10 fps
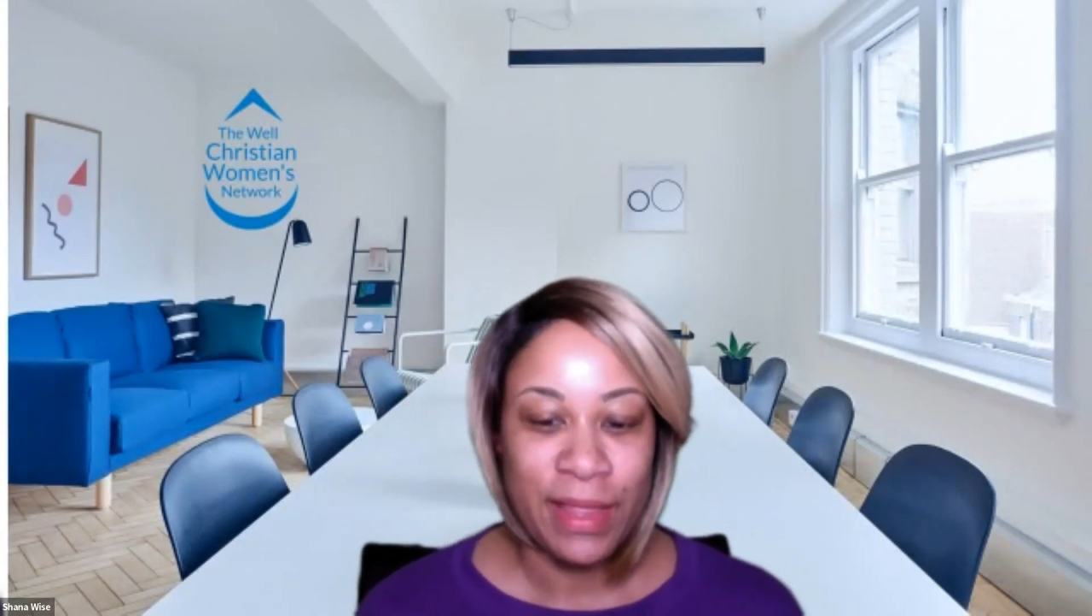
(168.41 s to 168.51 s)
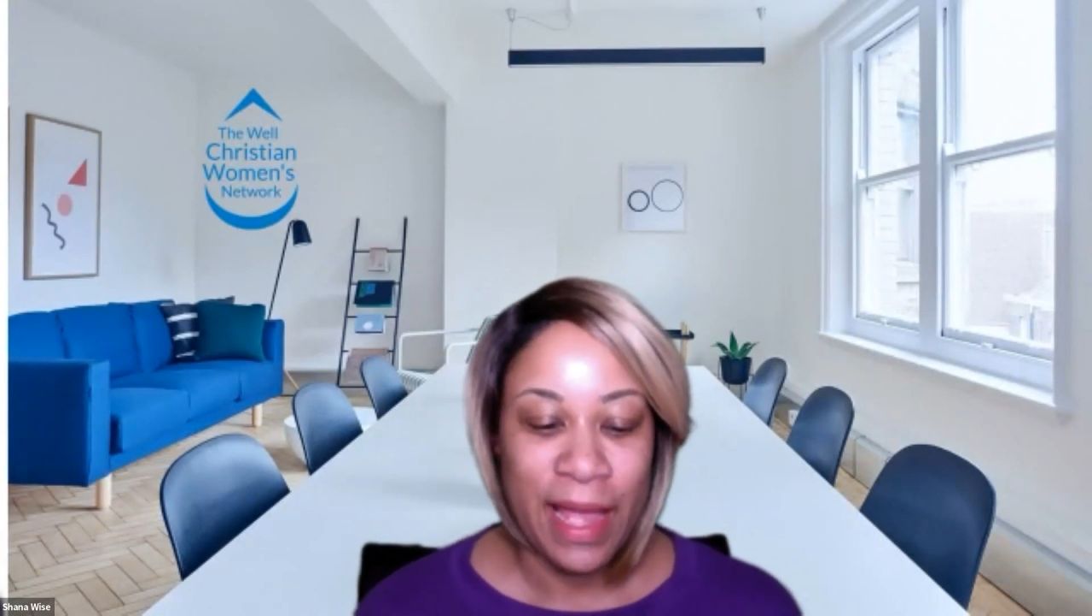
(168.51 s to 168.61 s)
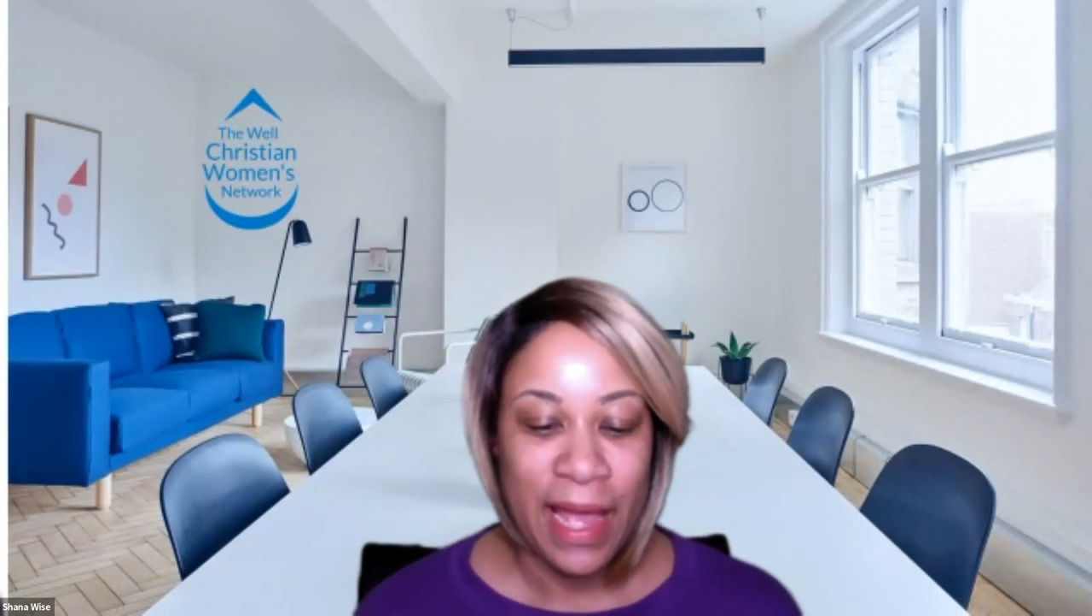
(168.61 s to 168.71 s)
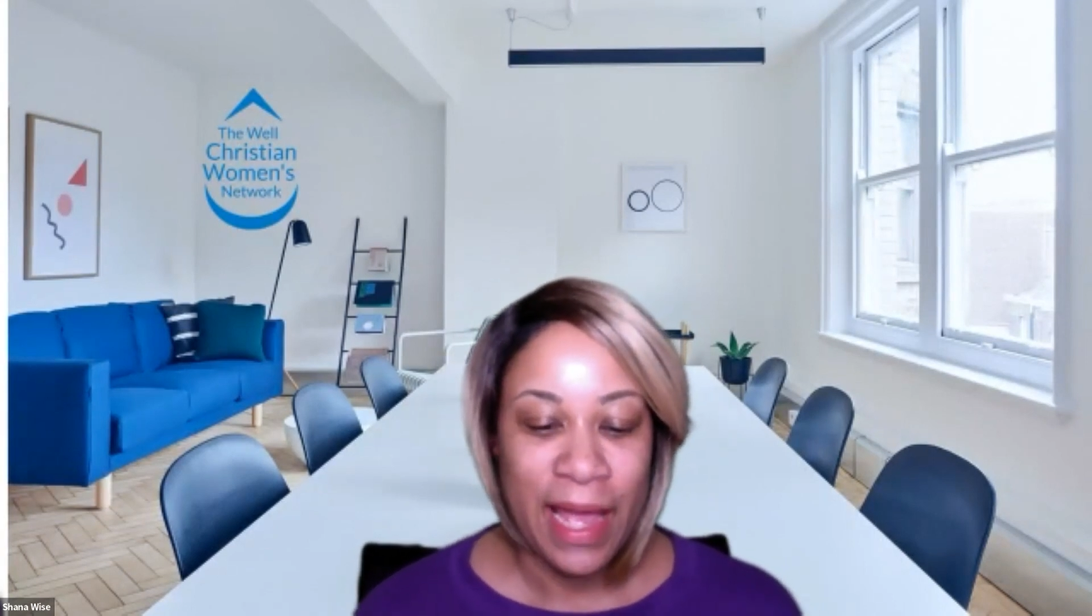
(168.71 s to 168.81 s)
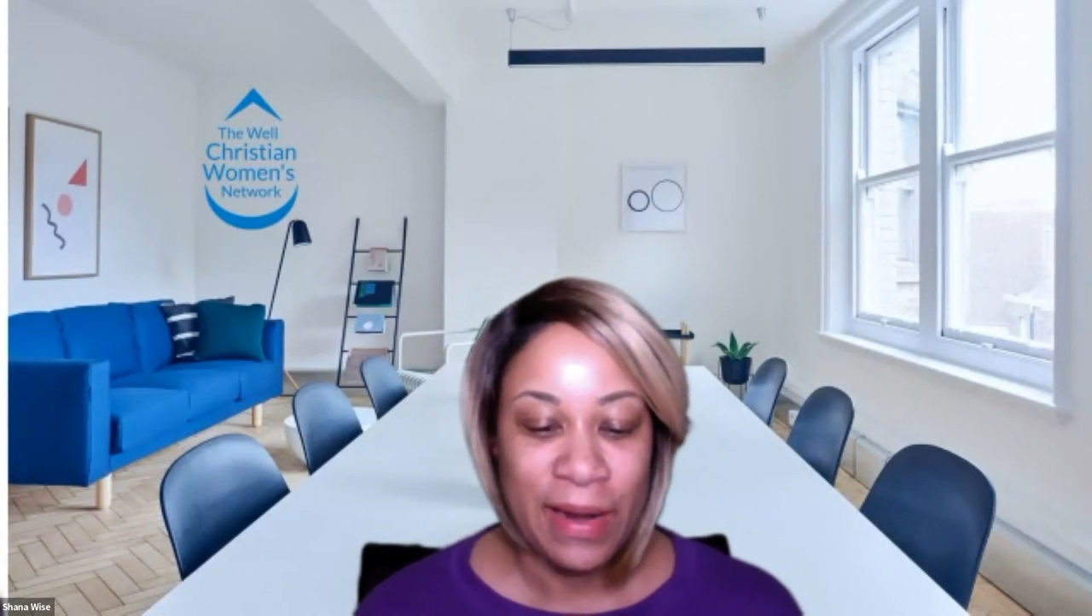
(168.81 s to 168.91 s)

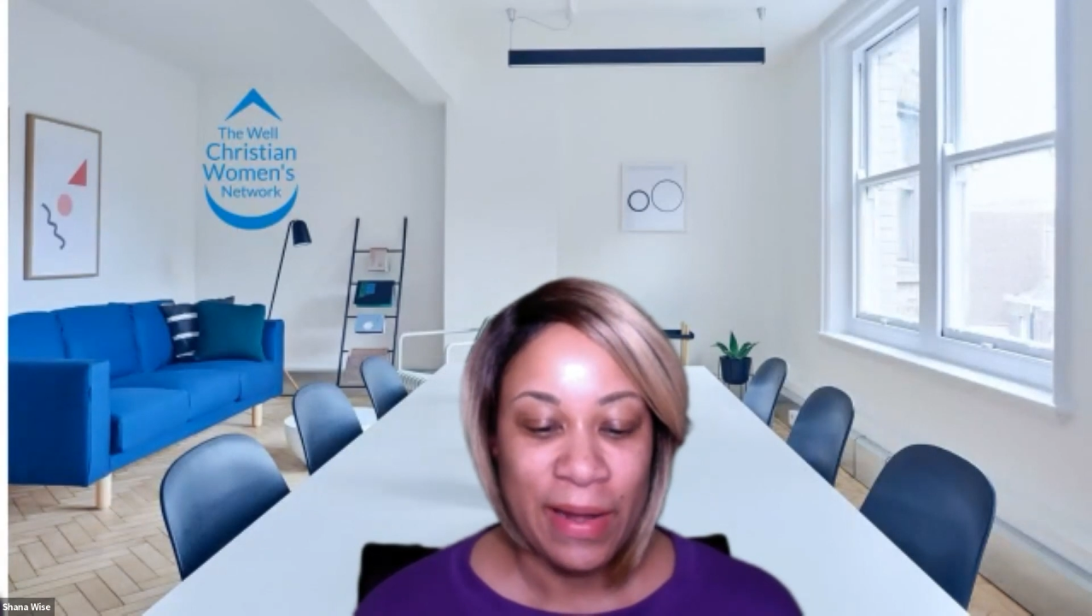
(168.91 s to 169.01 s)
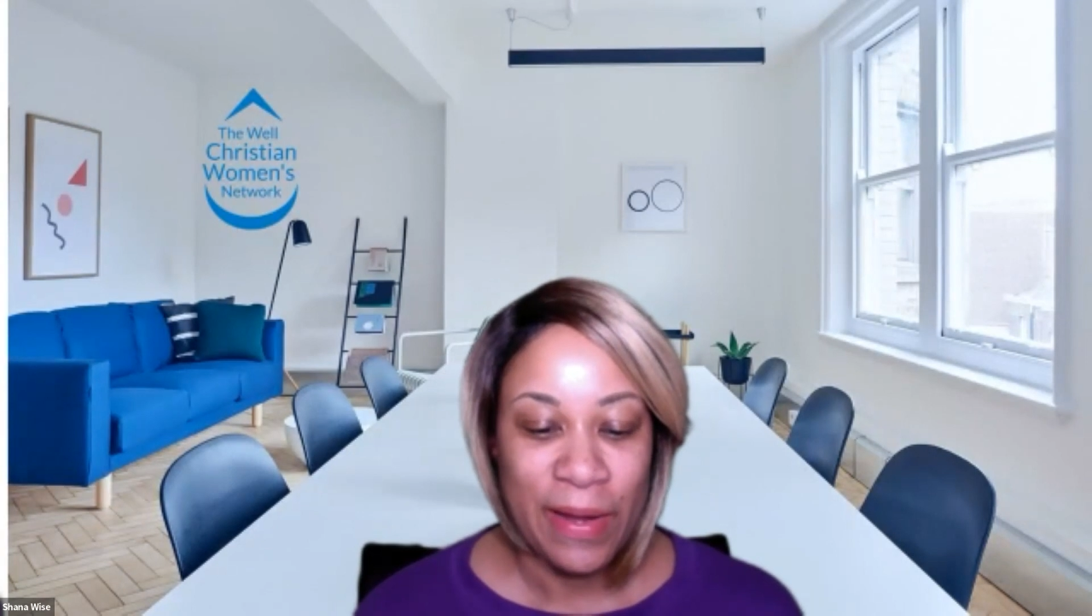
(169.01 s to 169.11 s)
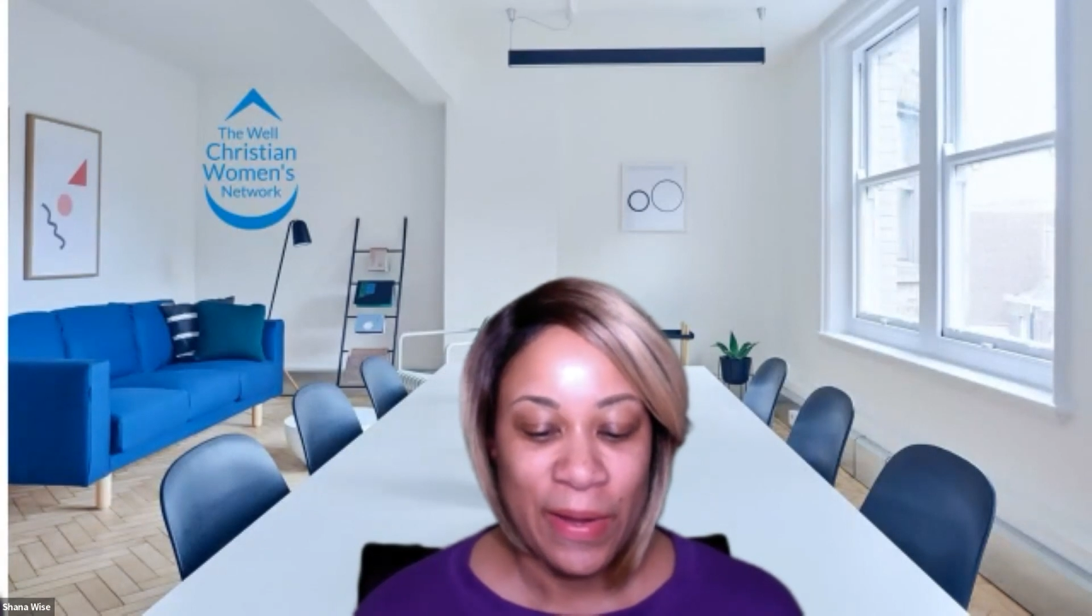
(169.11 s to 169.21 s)
that.